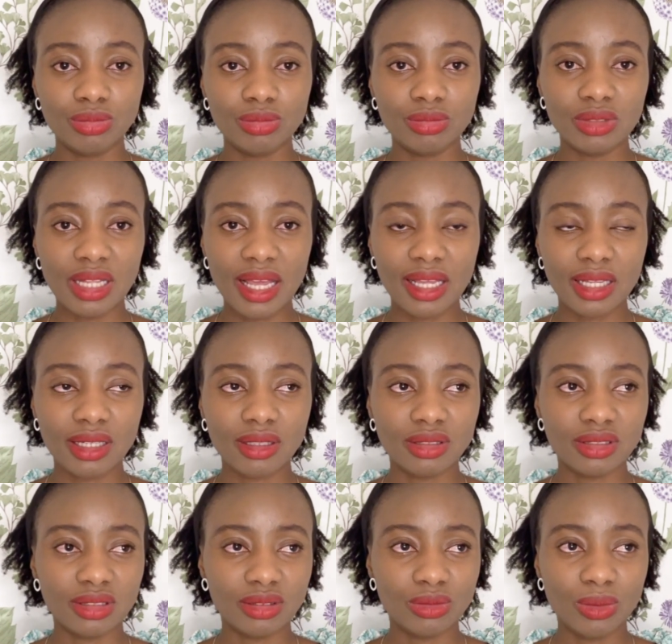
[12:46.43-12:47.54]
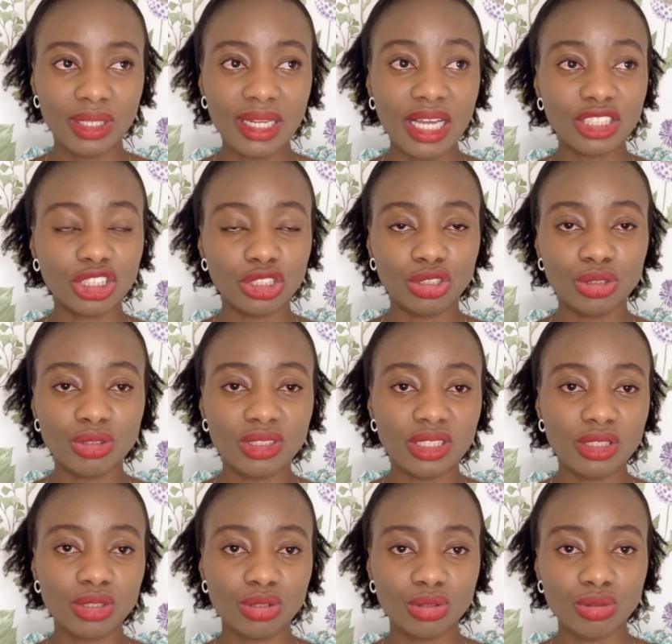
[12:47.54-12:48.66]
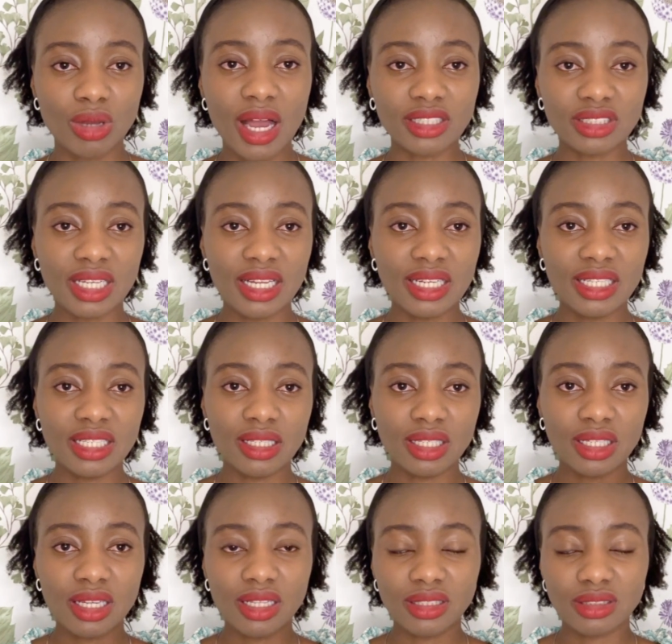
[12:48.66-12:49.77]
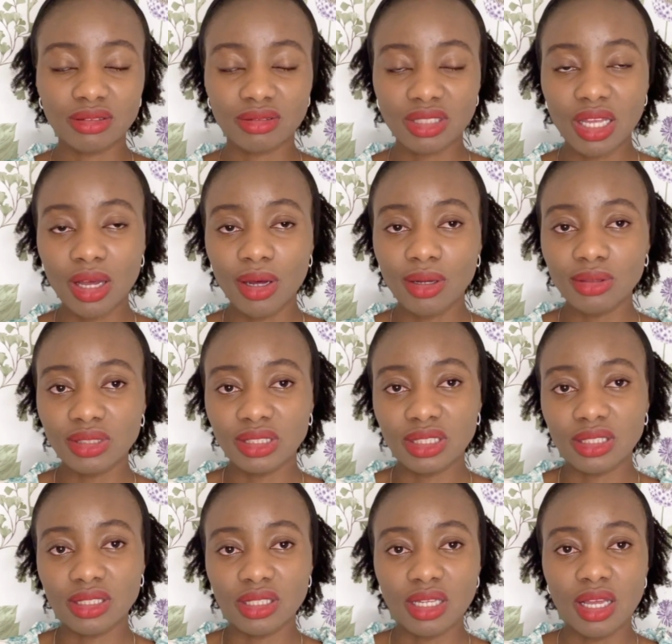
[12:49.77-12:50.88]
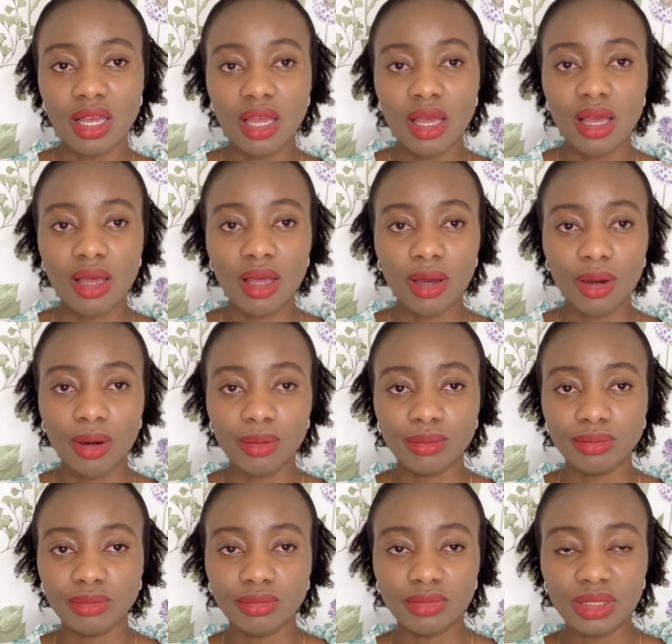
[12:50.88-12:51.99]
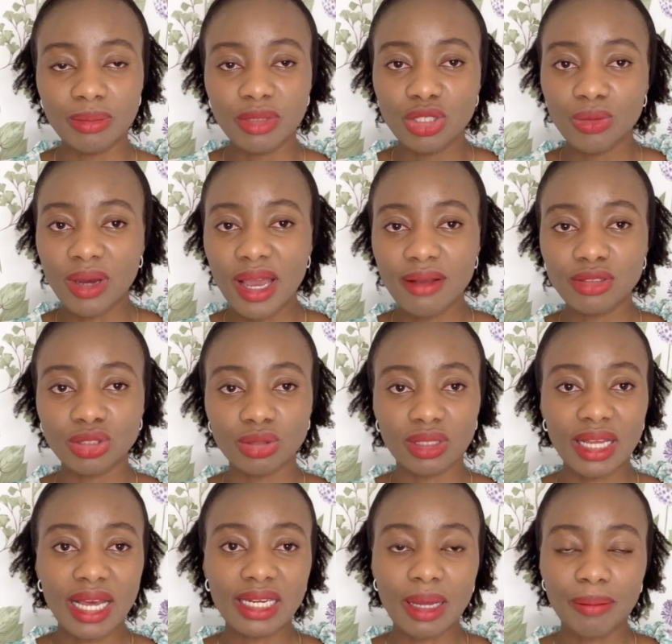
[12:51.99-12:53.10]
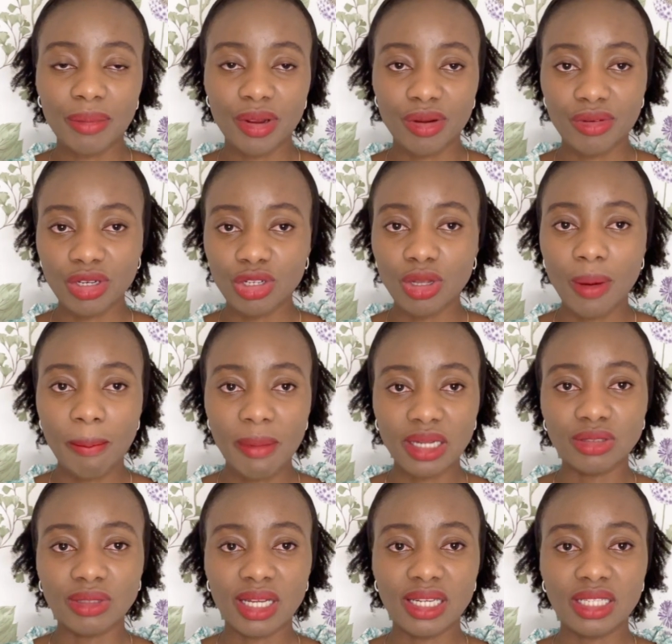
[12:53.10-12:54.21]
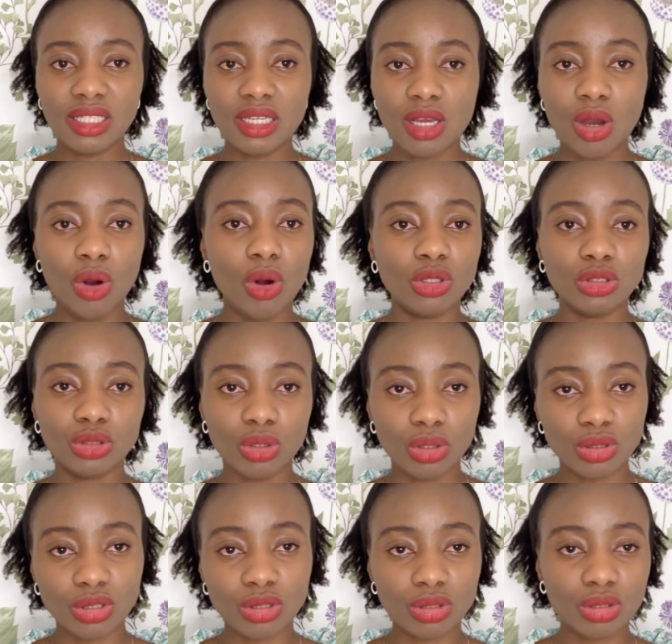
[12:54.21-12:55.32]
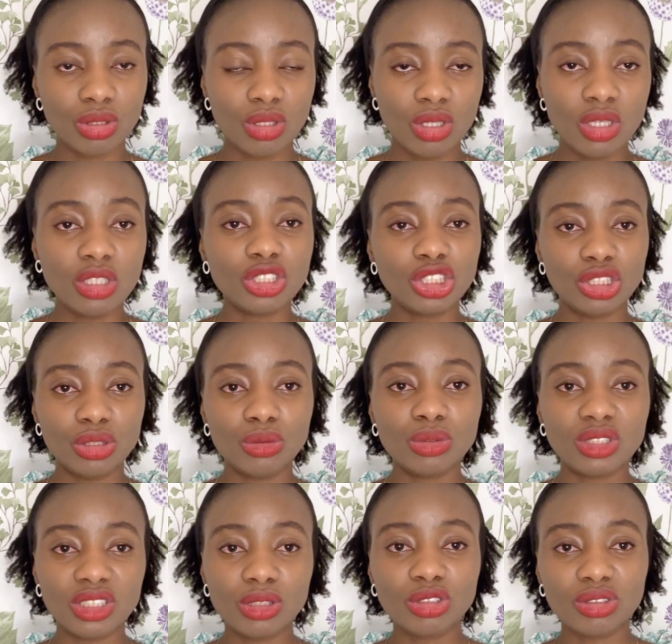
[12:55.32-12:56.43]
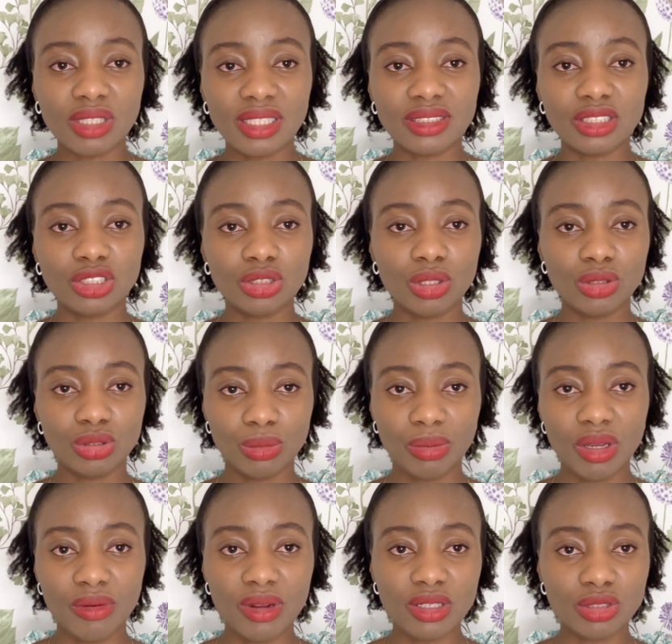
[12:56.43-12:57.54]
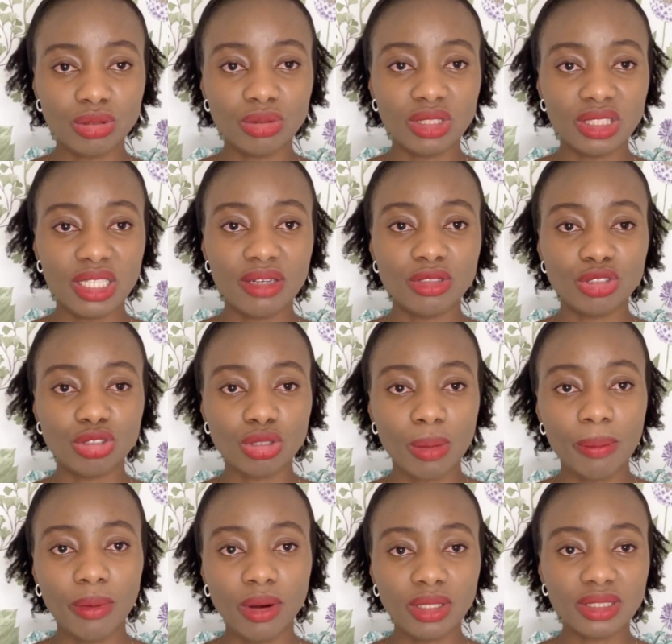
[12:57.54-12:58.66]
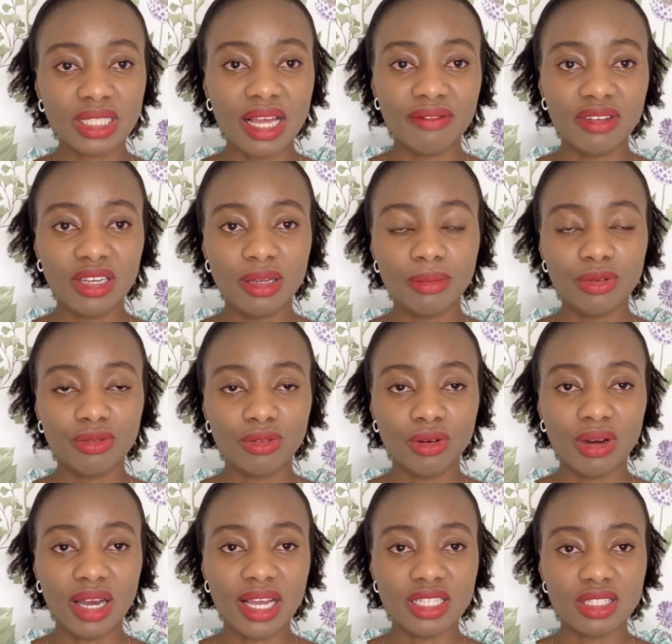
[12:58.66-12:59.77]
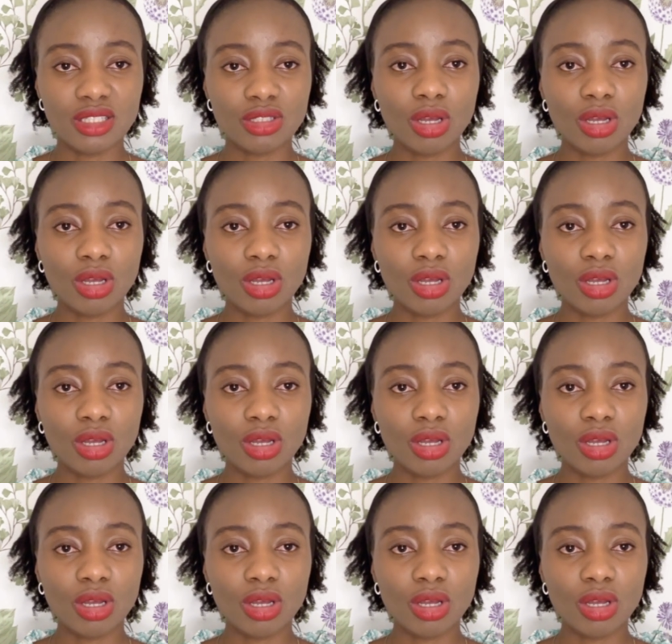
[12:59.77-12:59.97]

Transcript: like whether she chooses to actually tell the midwives to gather perineum manually or not, she will still transition to parenthood. There is support available for her. It is